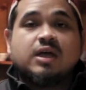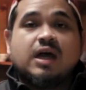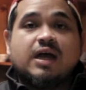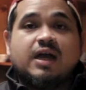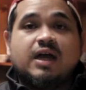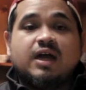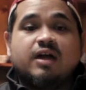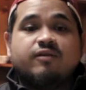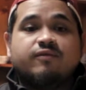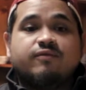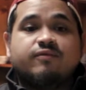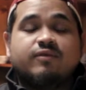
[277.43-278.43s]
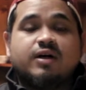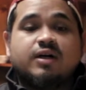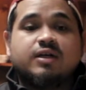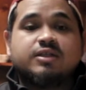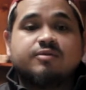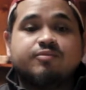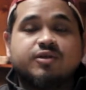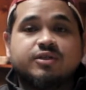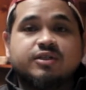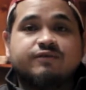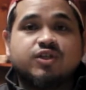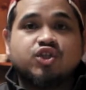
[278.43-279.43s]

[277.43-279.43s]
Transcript: I have some pictures of